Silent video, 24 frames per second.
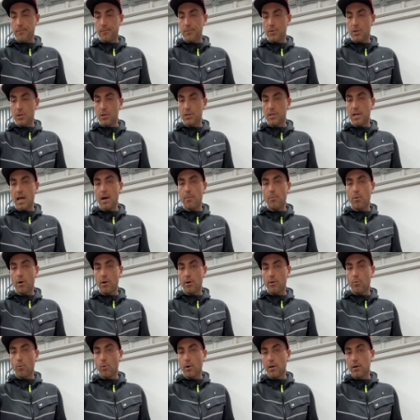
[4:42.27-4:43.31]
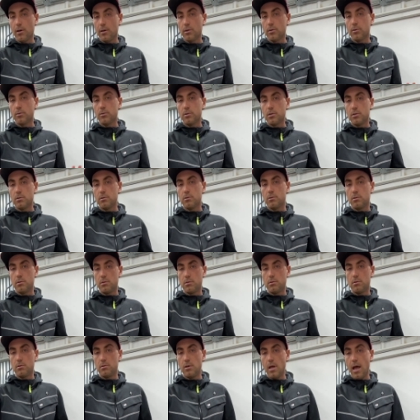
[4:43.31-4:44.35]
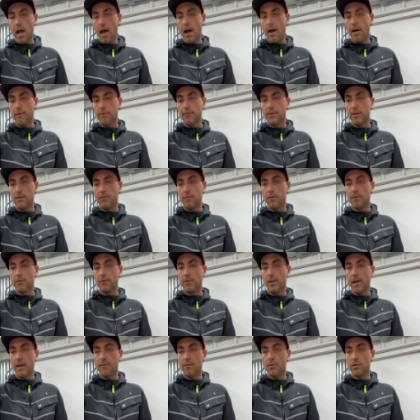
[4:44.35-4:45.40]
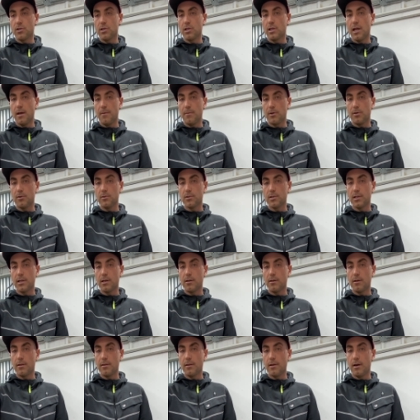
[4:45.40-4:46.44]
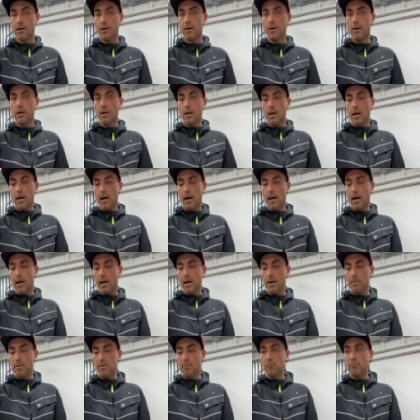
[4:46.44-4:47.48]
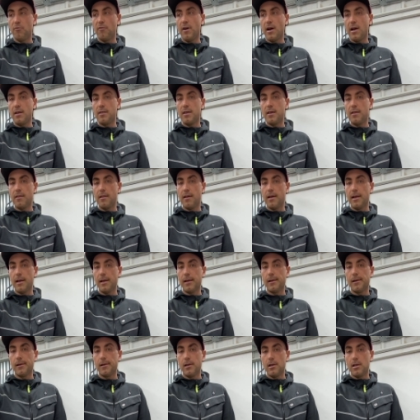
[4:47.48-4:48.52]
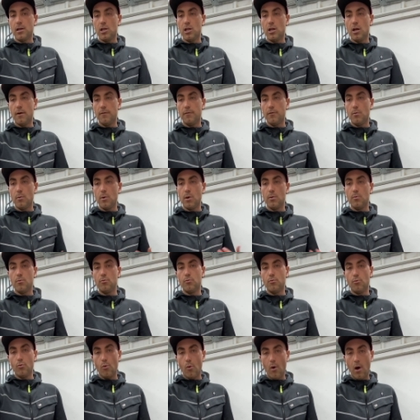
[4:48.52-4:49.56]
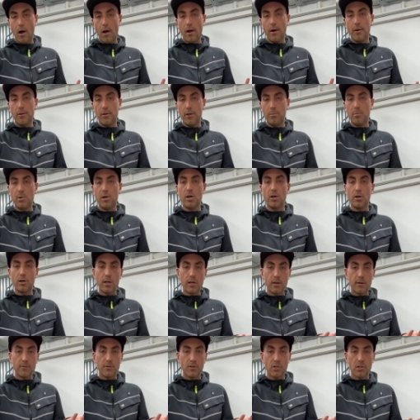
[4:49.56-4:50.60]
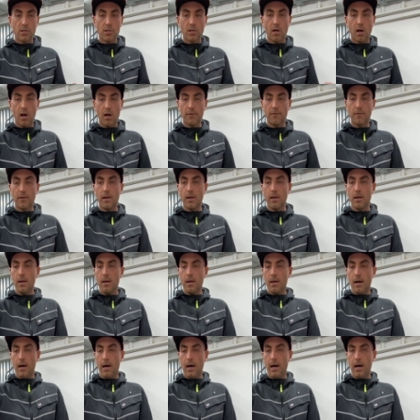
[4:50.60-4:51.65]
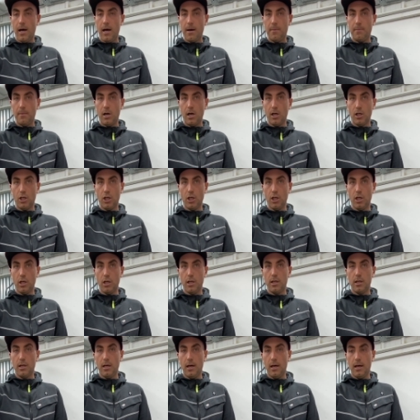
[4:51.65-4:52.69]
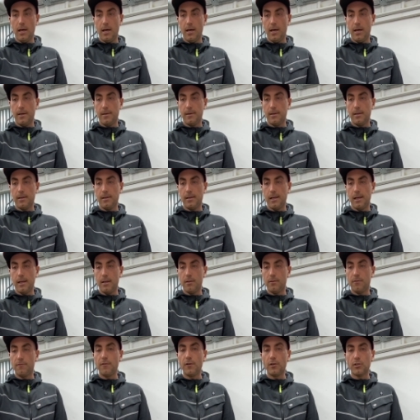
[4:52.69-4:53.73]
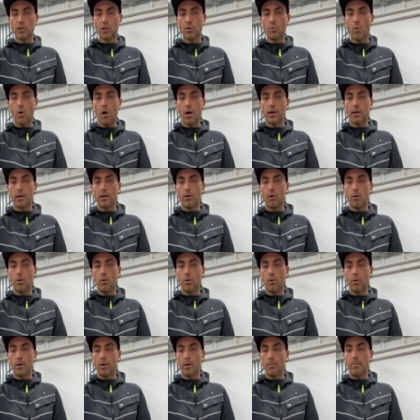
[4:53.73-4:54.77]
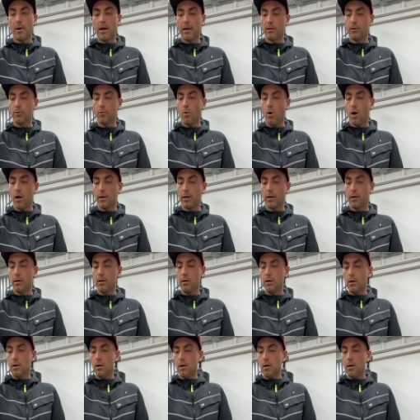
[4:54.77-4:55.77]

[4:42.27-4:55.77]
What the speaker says: Your tap water will have different flavors and chemicals that are in there, and find that, like, if we want the purity of just the coffee, a good either filtered water or bottled water.